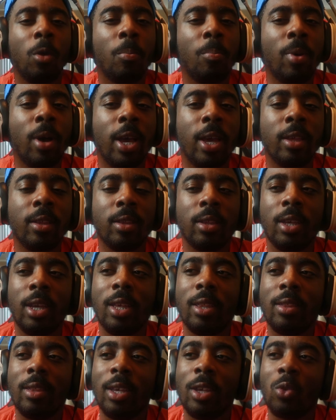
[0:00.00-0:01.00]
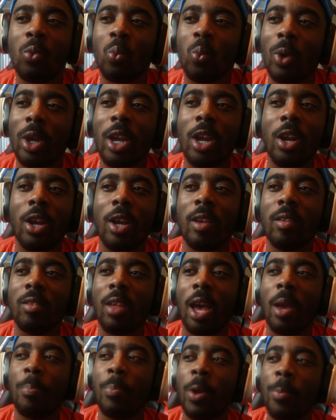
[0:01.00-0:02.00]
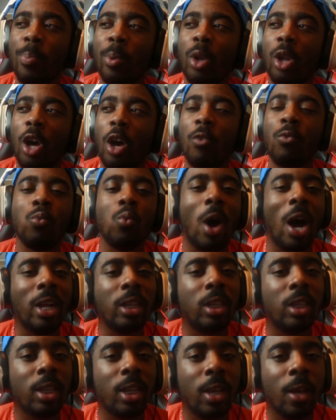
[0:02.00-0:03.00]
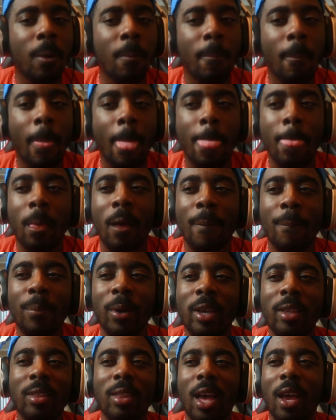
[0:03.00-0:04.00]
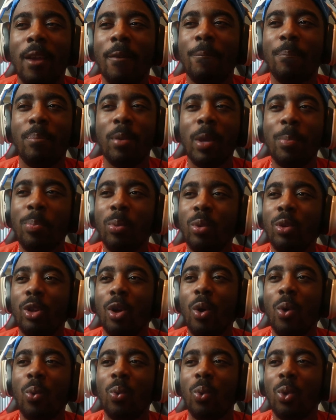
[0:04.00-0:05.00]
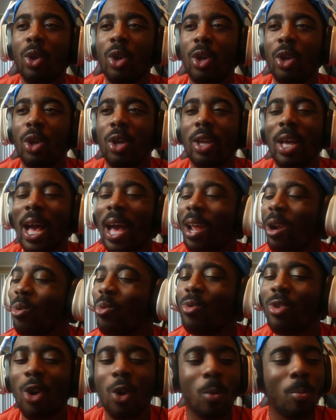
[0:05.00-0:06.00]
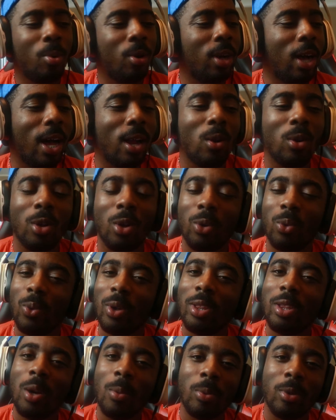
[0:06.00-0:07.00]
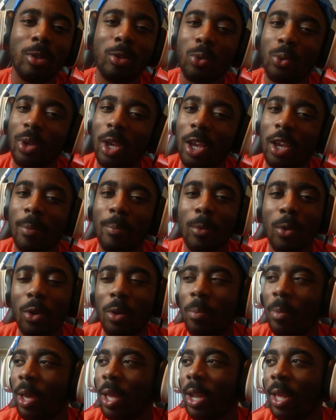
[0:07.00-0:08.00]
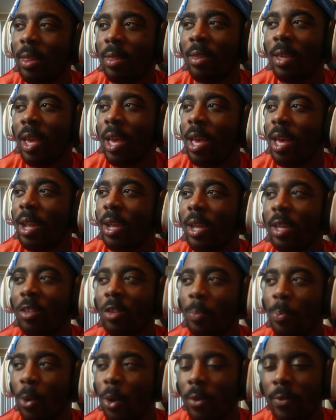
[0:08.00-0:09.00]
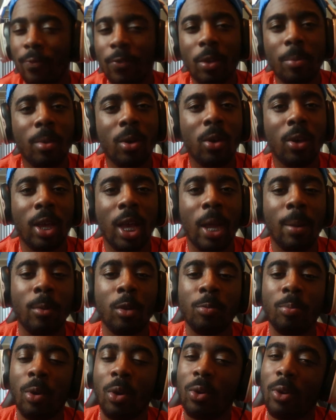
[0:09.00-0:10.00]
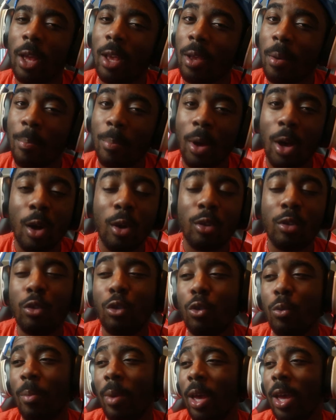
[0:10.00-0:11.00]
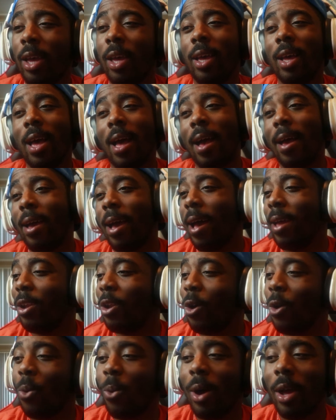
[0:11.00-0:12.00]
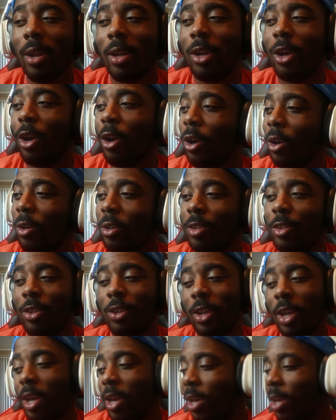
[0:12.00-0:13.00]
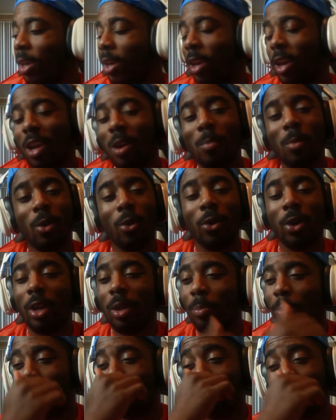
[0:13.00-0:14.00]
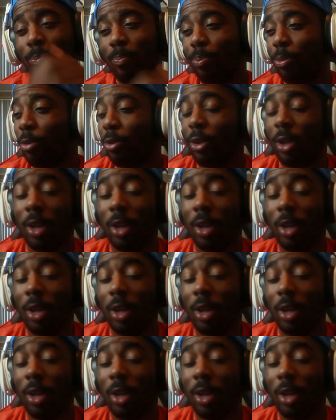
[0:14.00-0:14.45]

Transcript: But it's weird. It's like people love watching them, but it's like people don't. I don't know, bro. I don't know what's up with the 2K community, man. Let's support the female gamers, bro. They can ball too, man. I know one girl, Kim Marie, bro.